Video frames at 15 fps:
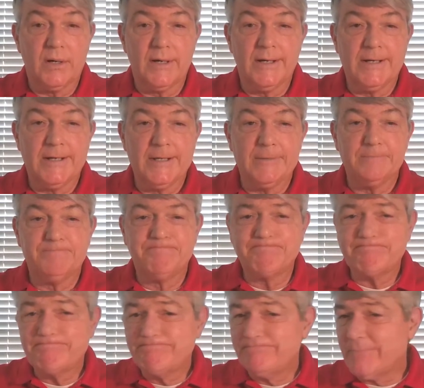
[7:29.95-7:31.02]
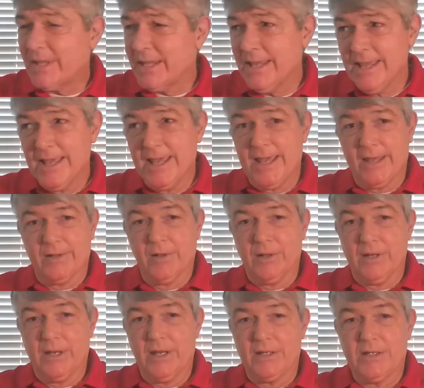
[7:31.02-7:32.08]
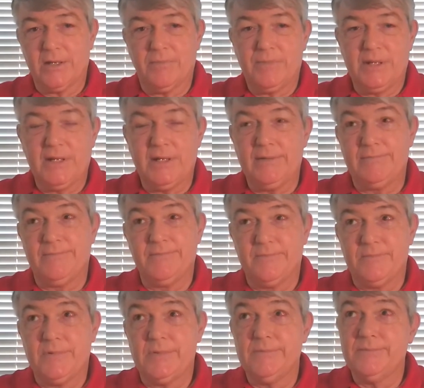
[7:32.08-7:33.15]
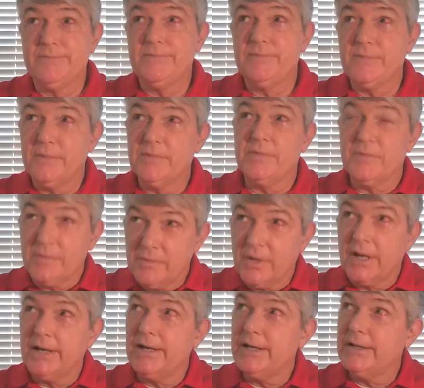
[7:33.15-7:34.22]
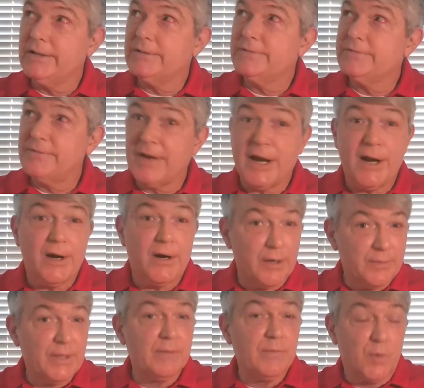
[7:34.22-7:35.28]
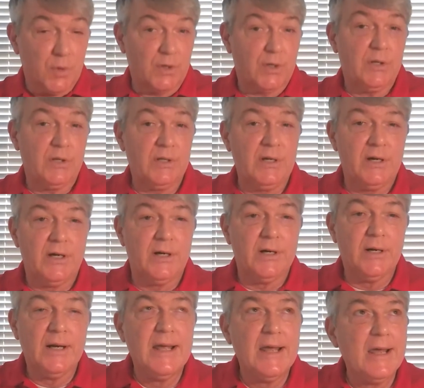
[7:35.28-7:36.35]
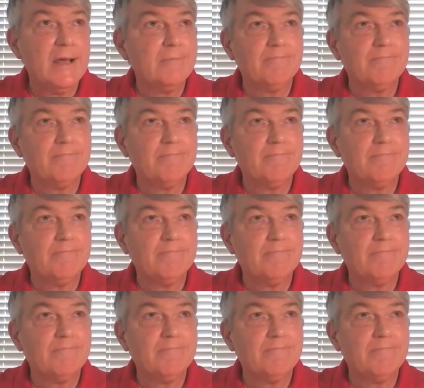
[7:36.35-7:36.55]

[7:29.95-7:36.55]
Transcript: And to be fair, to be more clear,